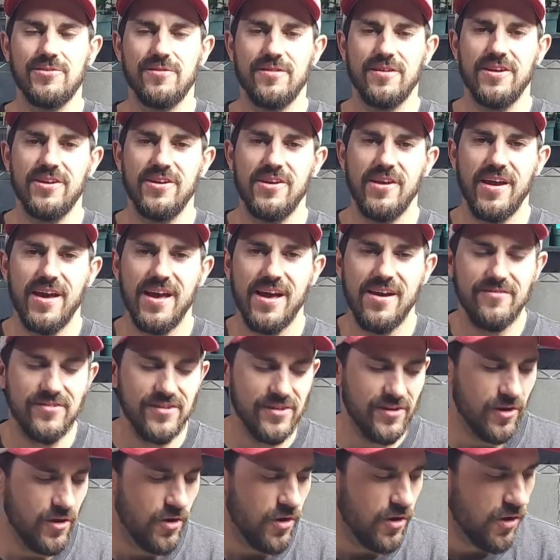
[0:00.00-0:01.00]
so there you have
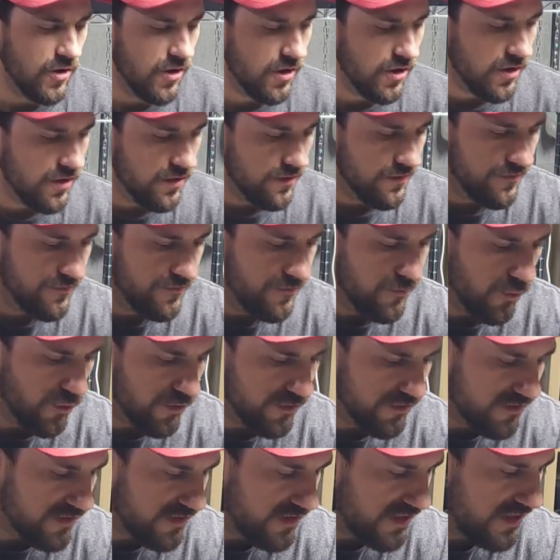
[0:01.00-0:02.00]
it. All
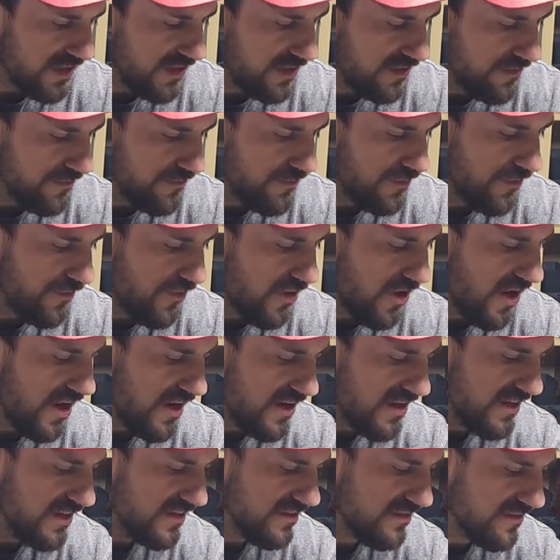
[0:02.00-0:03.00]
14
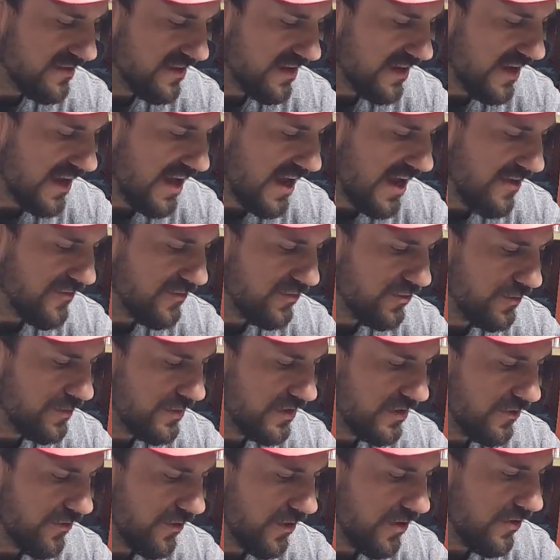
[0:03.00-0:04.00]
varieties that I will
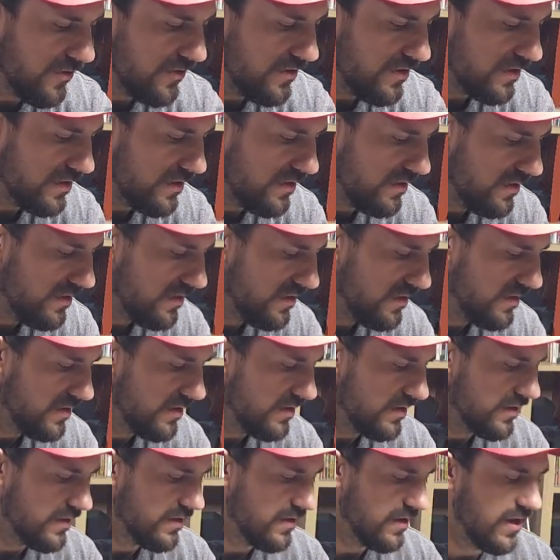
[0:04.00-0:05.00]
be growing
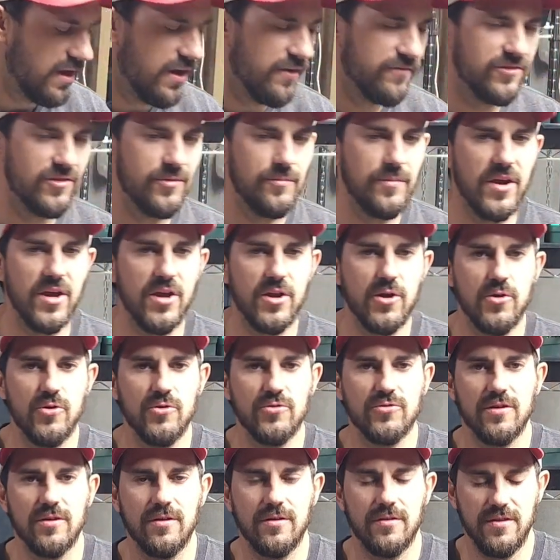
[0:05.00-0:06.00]
of
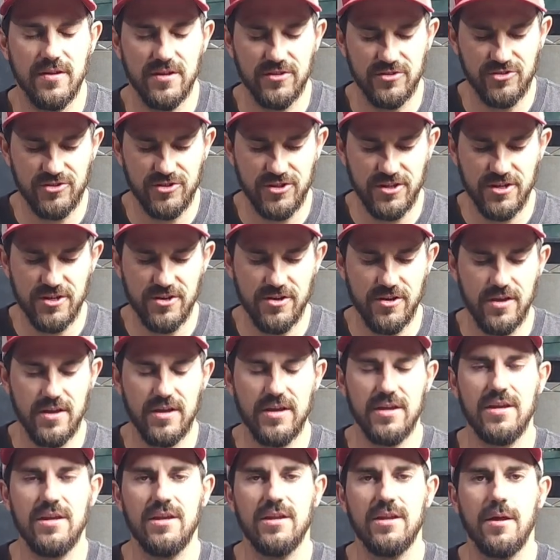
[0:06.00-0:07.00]
tomatoes this year
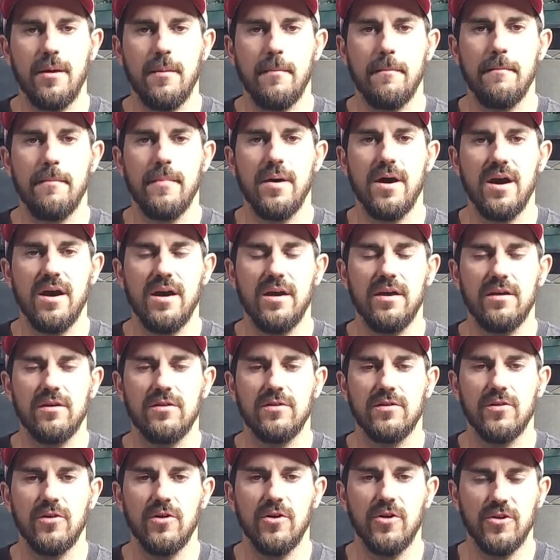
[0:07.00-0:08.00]
in my
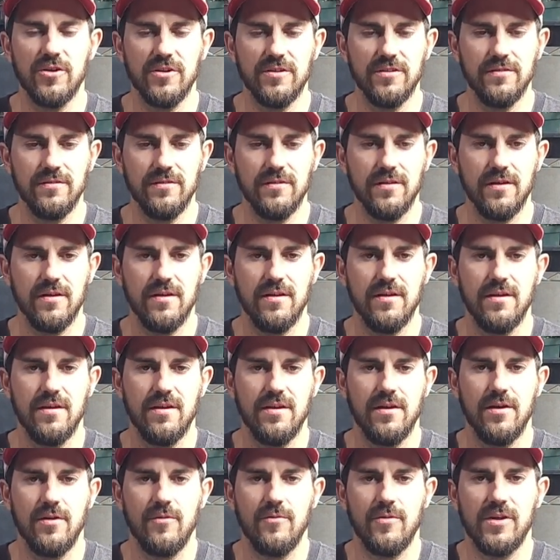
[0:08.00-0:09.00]
garden.
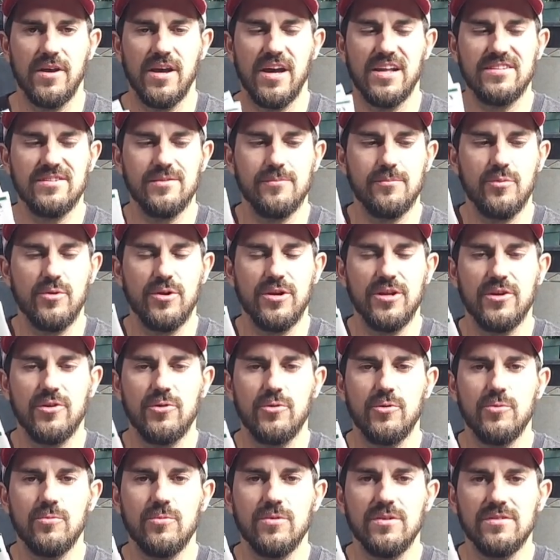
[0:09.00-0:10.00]
We got some pretty
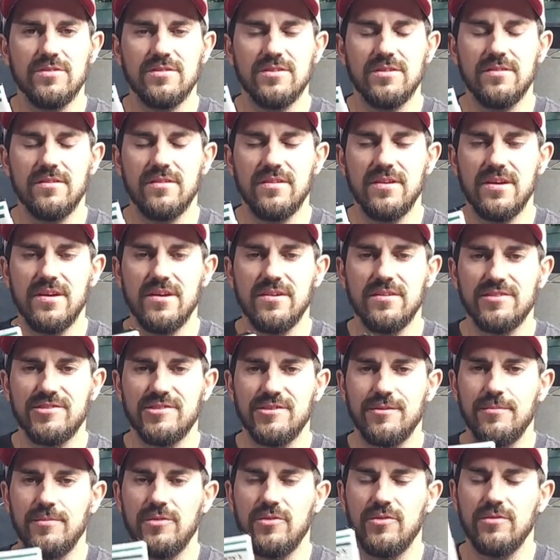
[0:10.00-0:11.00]
cool ones in there,
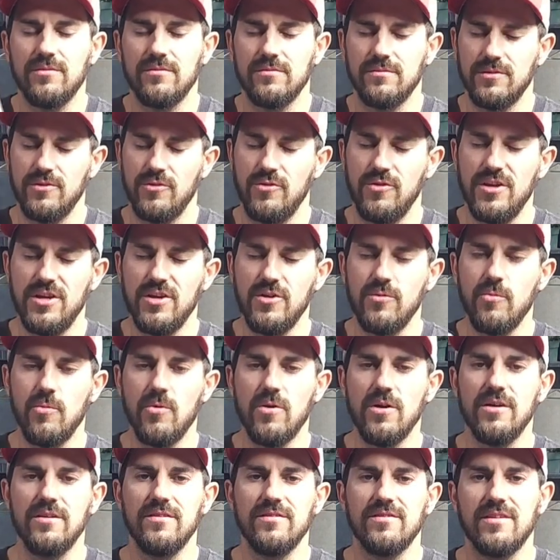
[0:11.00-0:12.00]
some unique
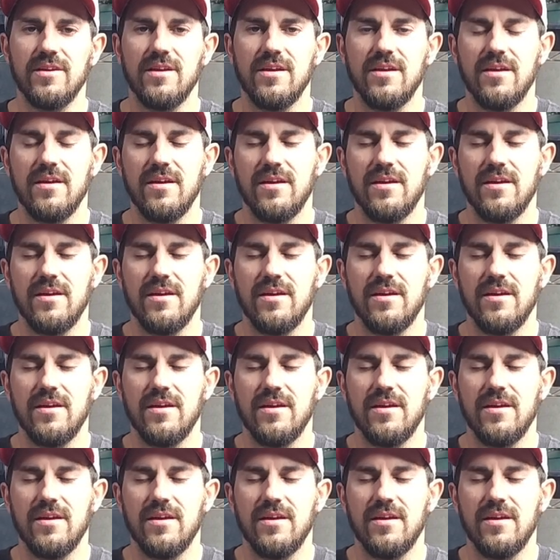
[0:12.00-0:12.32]
ones,